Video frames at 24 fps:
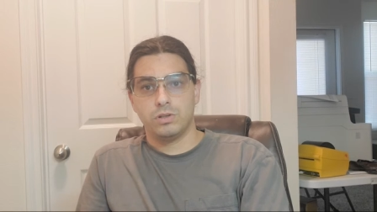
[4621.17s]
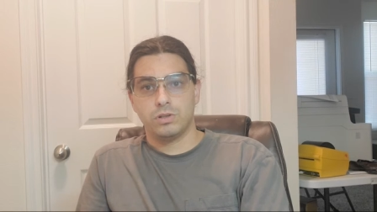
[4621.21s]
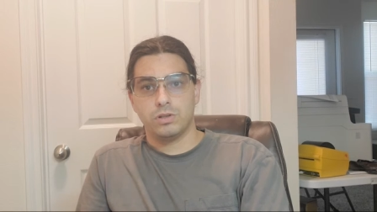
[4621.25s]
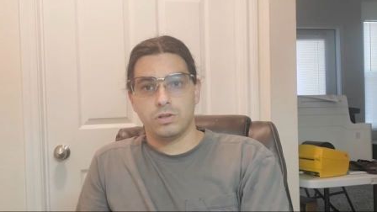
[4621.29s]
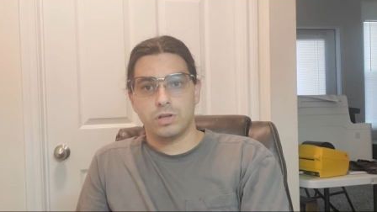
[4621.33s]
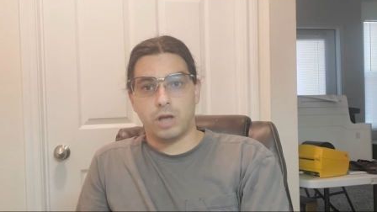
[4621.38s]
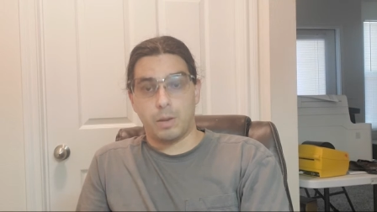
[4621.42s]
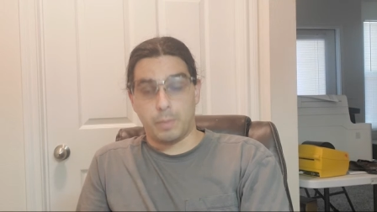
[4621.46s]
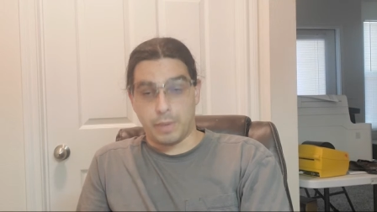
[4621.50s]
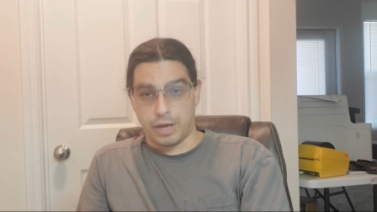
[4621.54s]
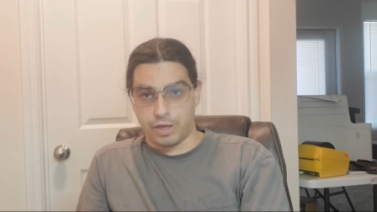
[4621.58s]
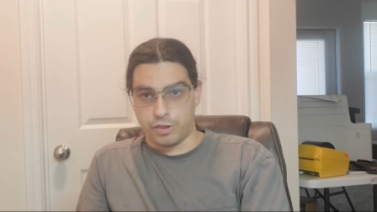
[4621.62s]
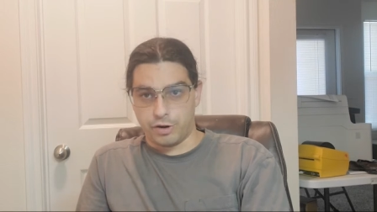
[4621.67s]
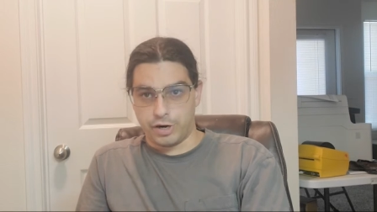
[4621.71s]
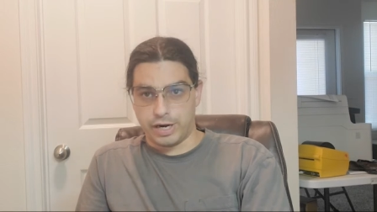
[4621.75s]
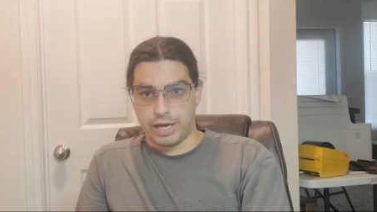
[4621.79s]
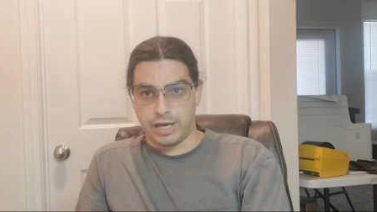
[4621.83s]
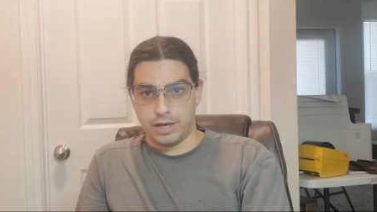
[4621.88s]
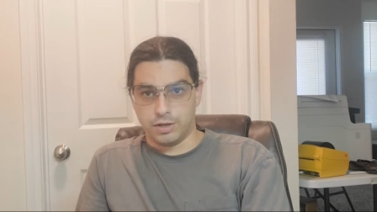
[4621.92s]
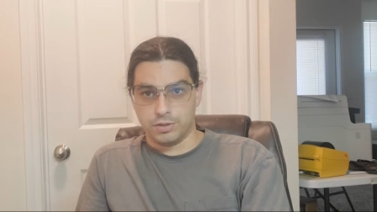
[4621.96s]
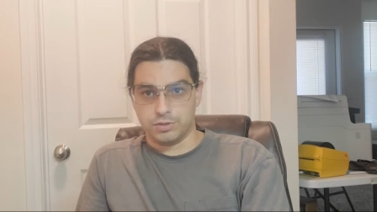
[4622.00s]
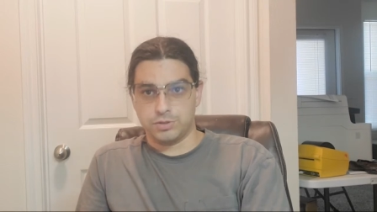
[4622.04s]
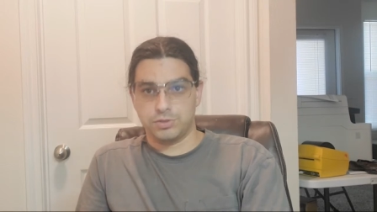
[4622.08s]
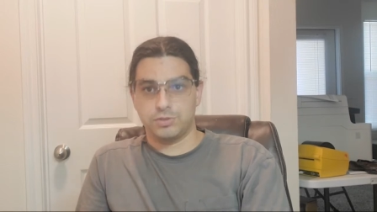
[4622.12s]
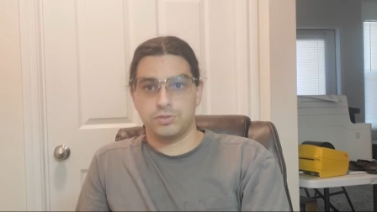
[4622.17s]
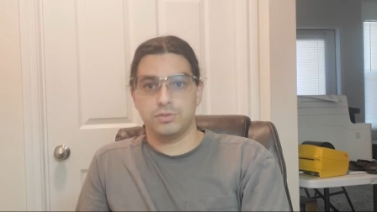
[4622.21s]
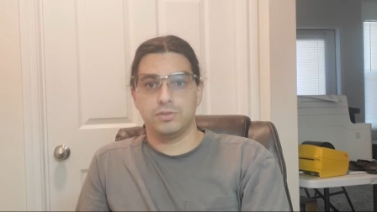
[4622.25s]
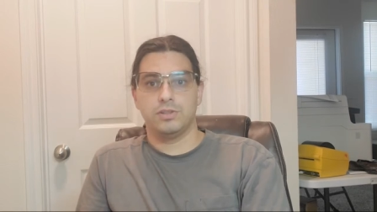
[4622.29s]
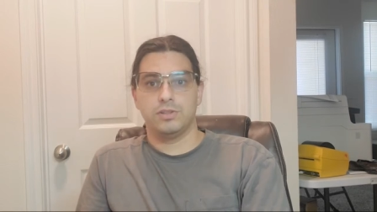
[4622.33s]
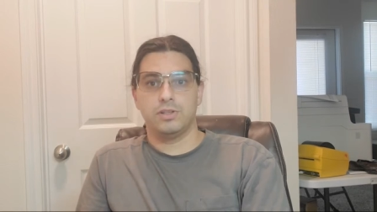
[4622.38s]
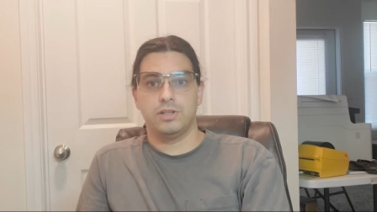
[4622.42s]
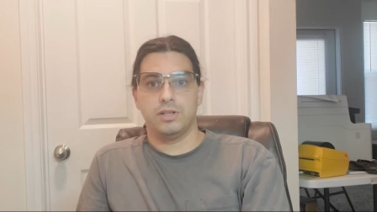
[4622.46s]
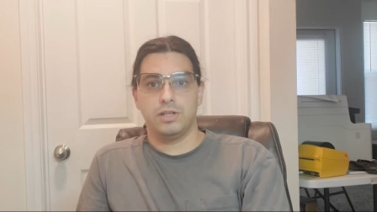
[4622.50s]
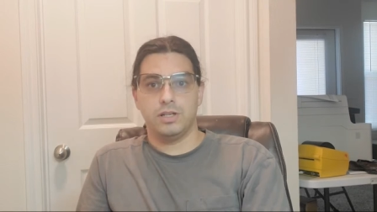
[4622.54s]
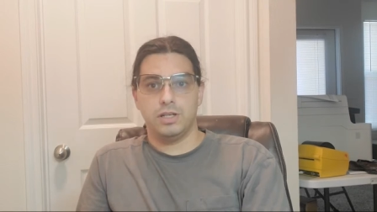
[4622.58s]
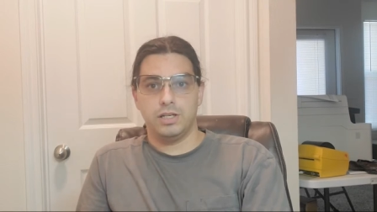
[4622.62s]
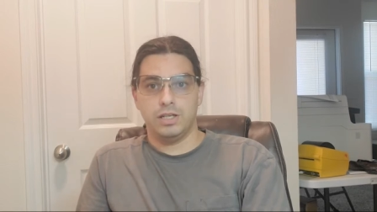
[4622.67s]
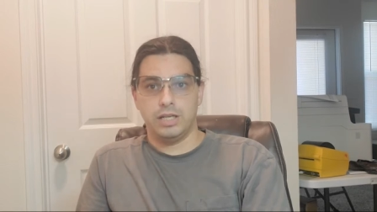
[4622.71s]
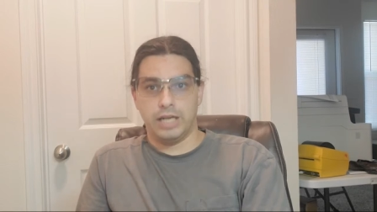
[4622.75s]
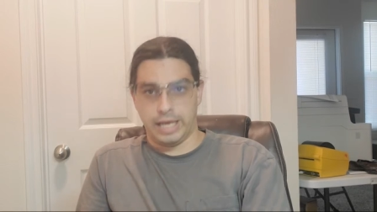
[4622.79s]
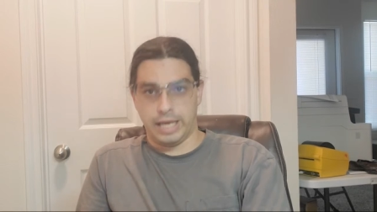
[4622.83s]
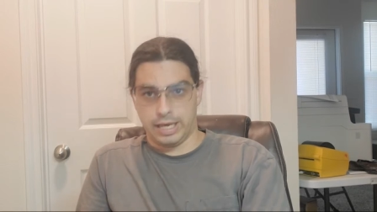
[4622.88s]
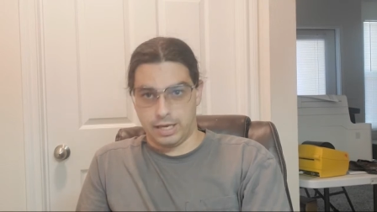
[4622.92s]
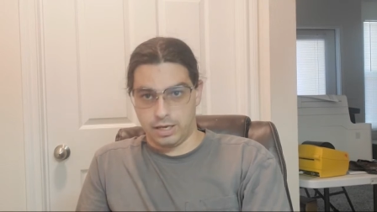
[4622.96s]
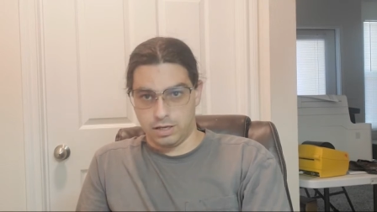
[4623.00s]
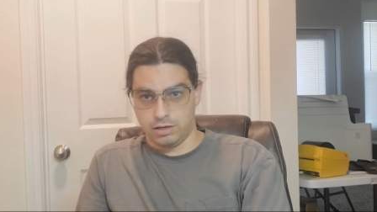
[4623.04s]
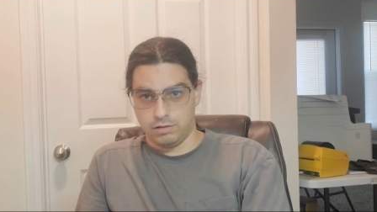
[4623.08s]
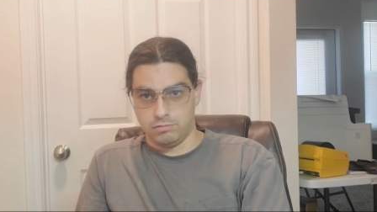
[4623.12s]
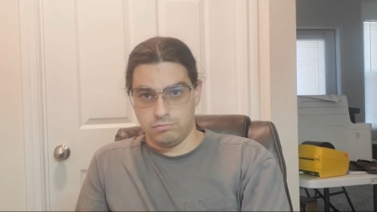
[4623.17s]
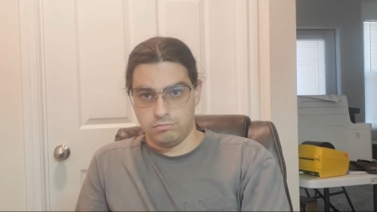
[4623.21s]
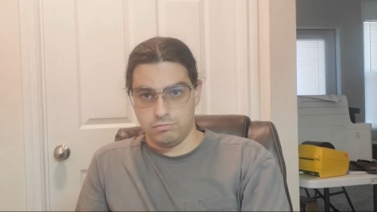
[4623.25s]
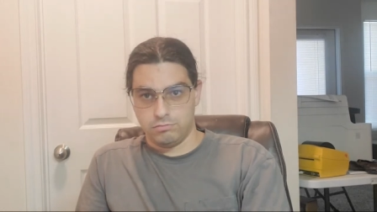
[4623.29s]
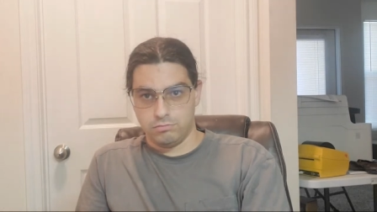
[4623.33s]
come out of their house naked